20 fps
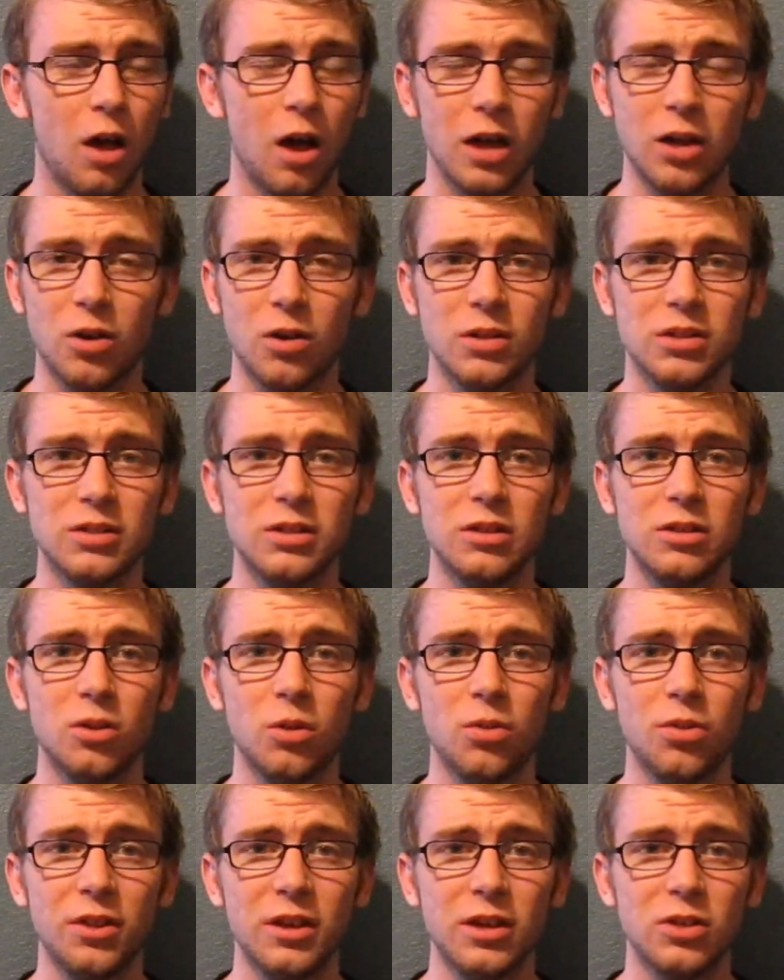I honestly
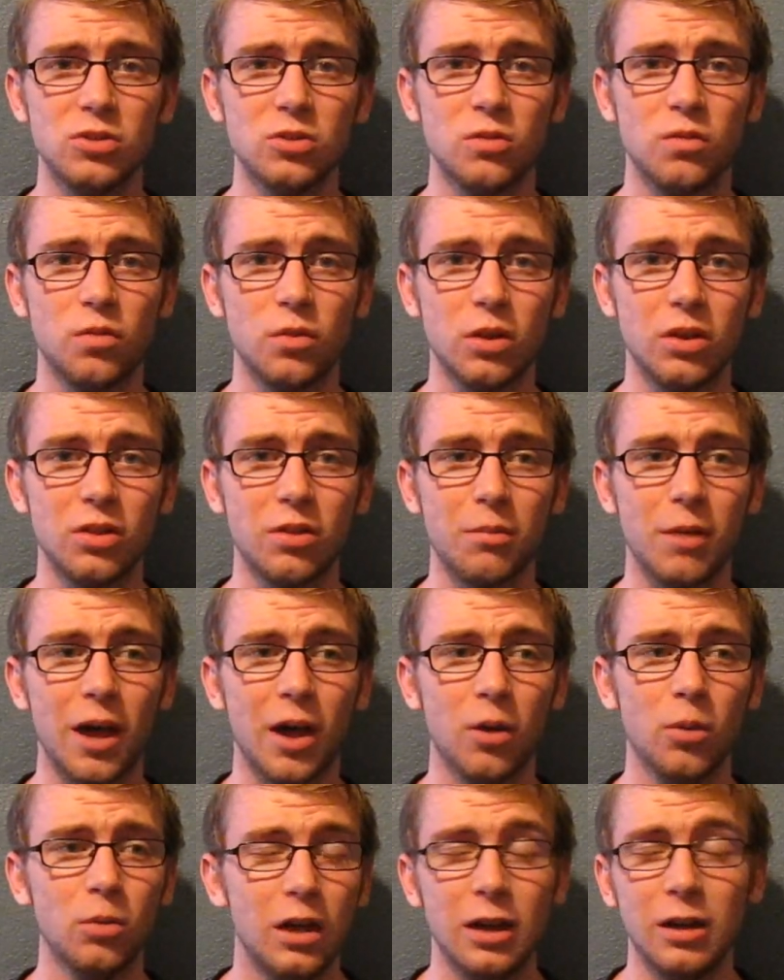don't think it should freak them
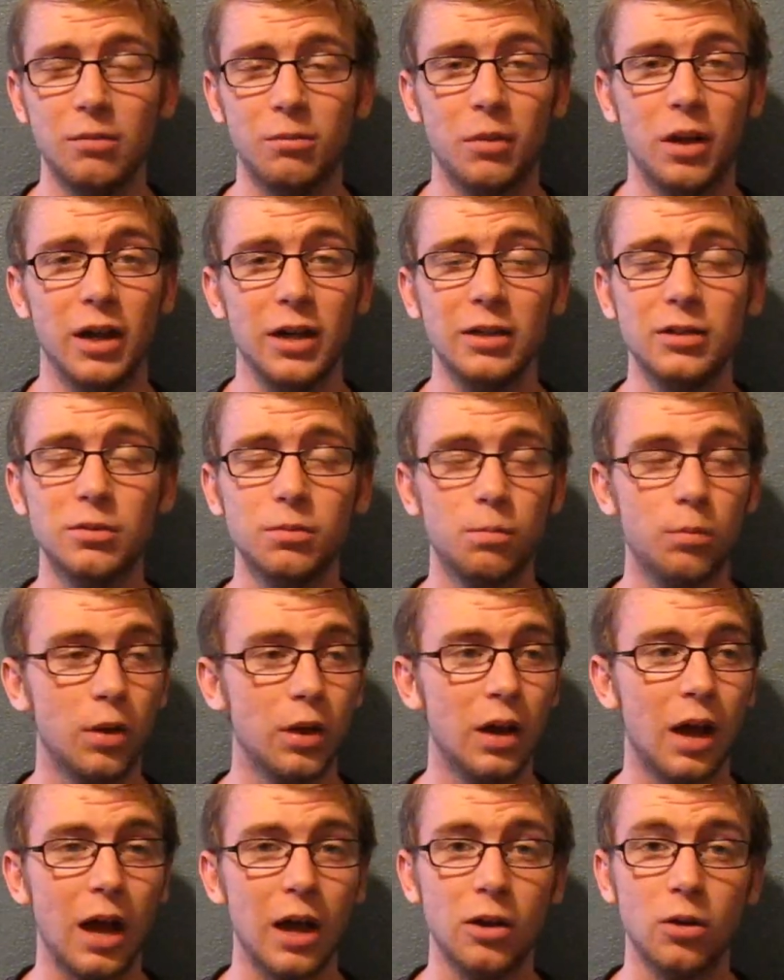out. It might,
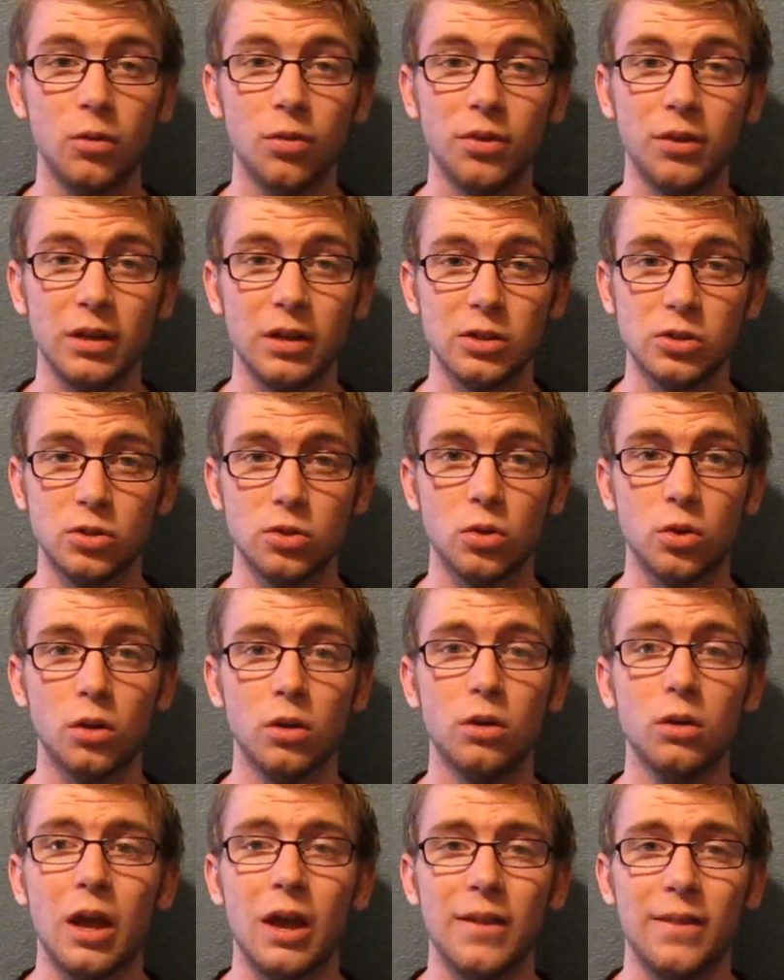but I don't think it
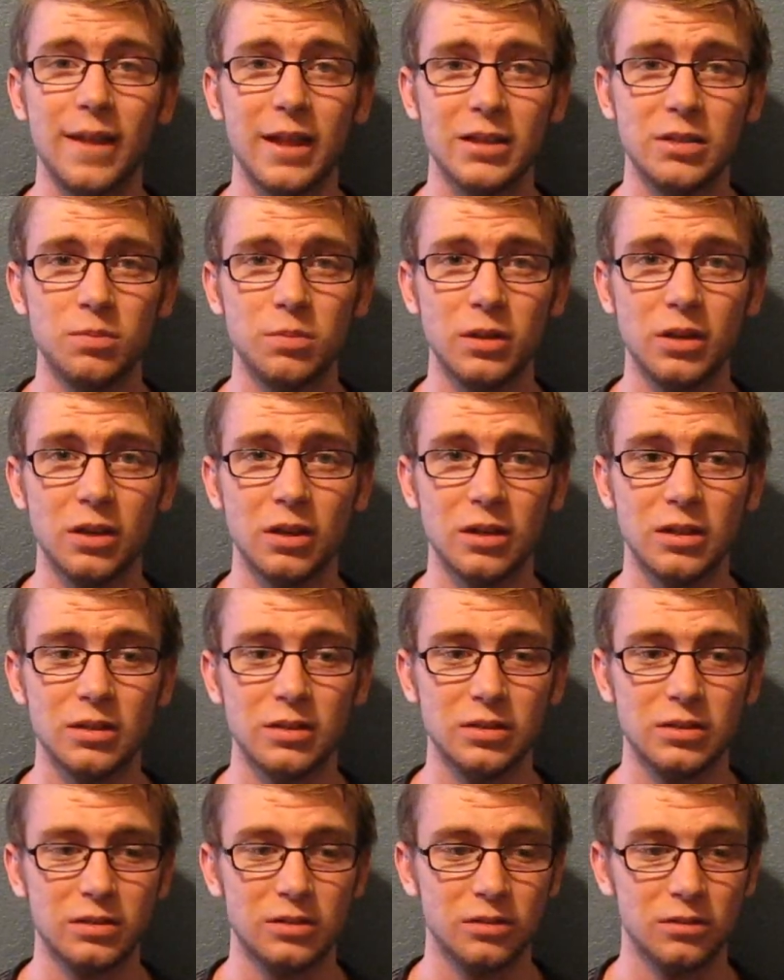should. And that's
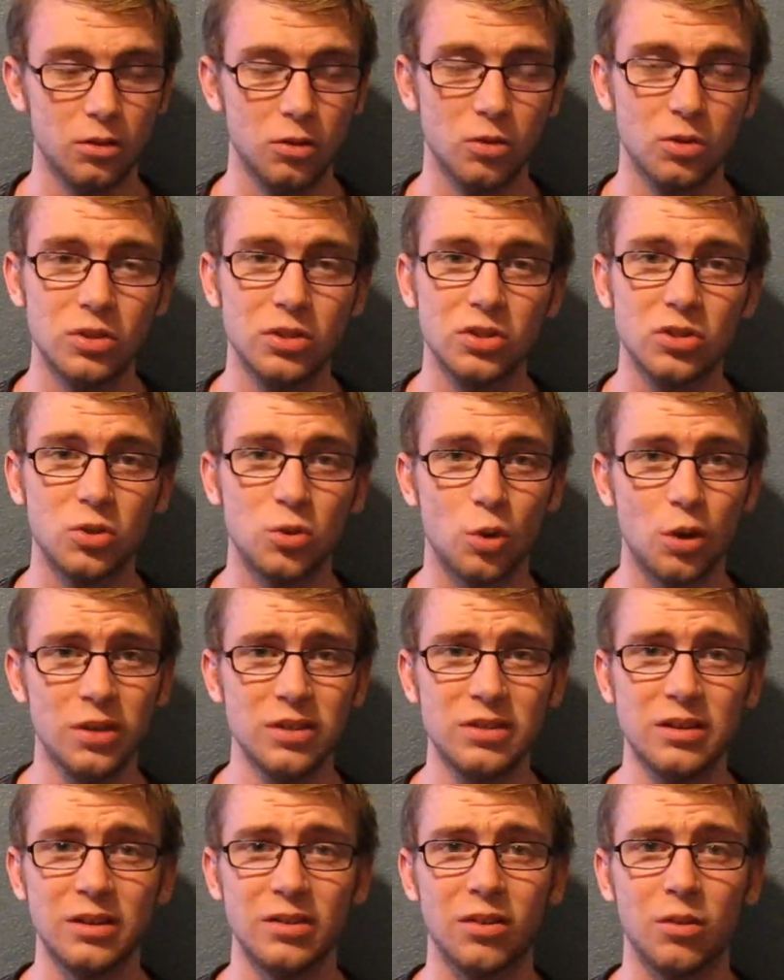because you're just
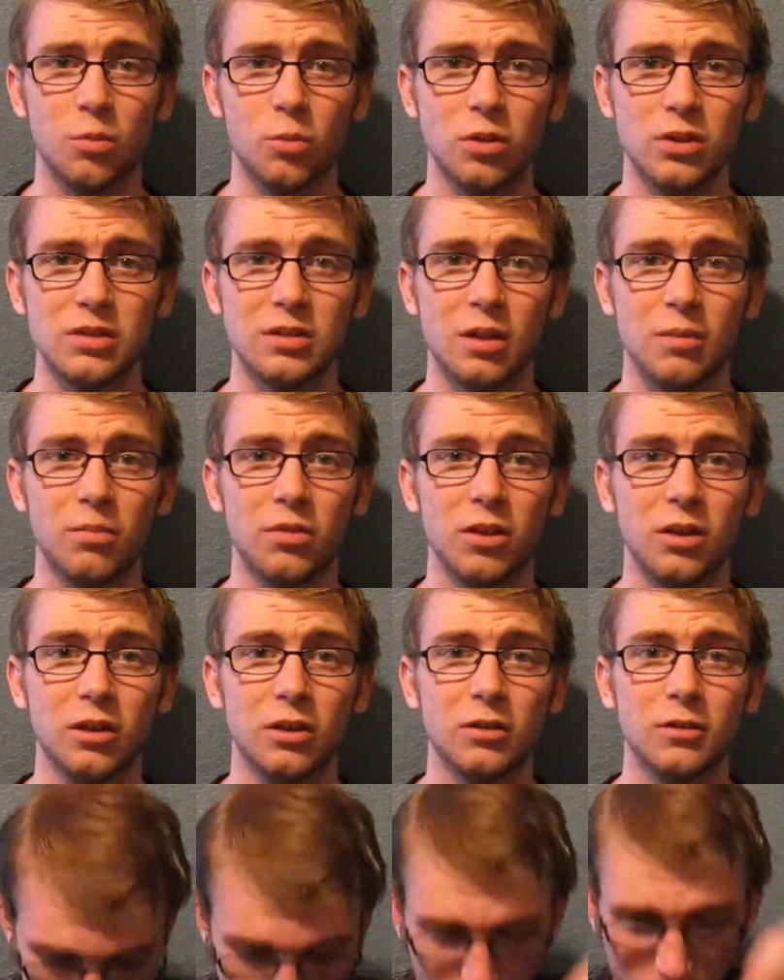trusting them with something.
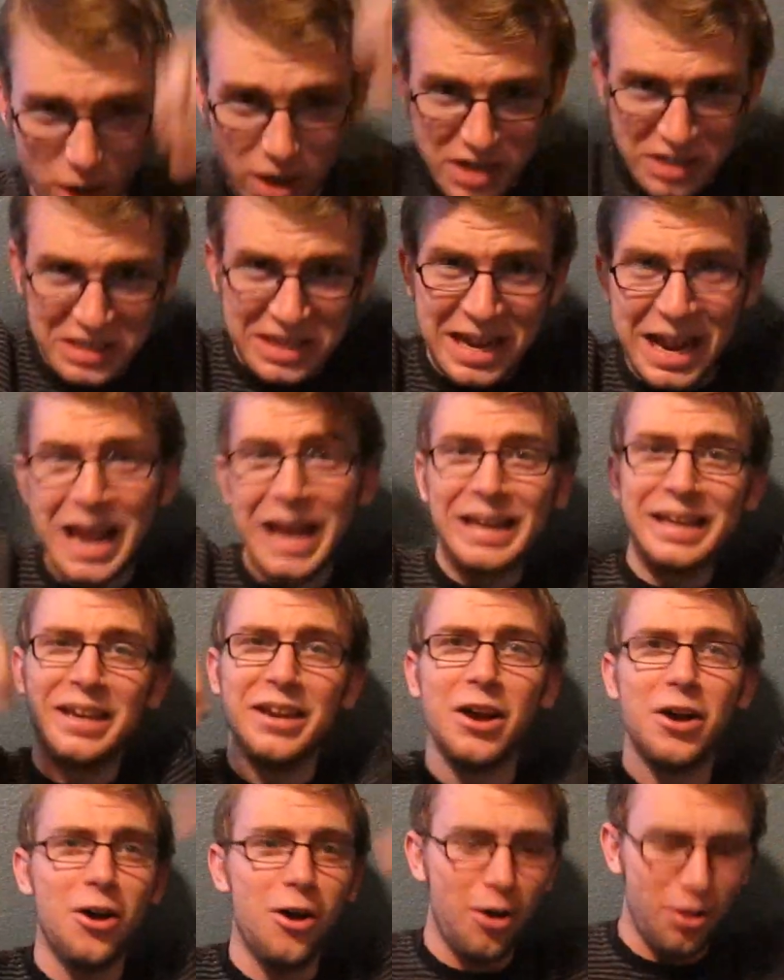Win kitty
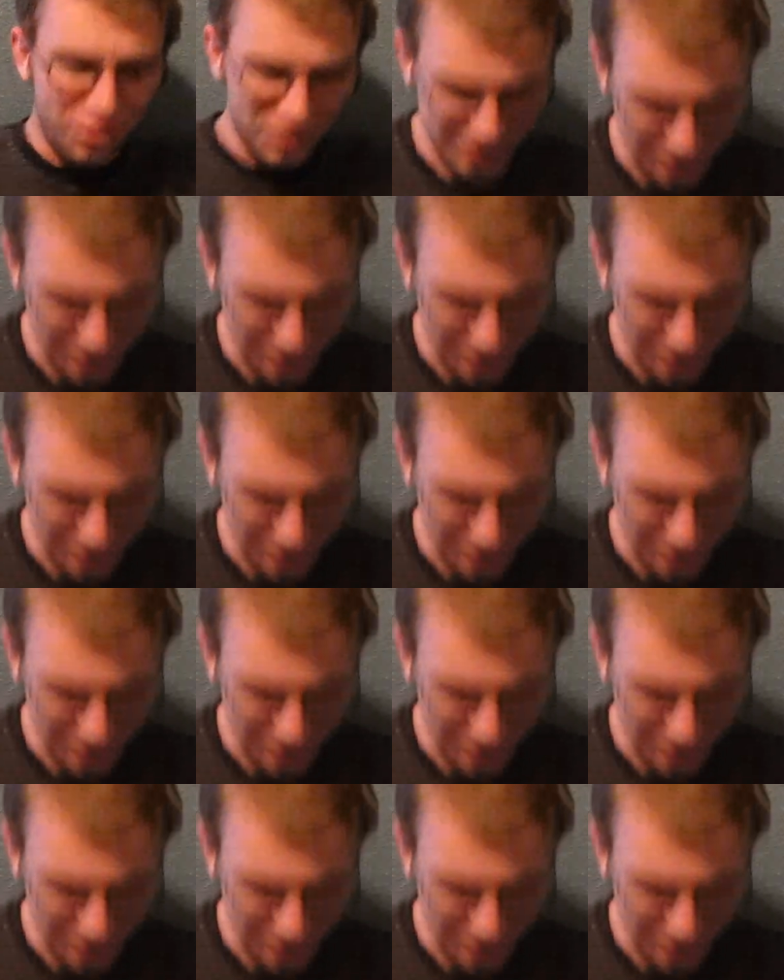all!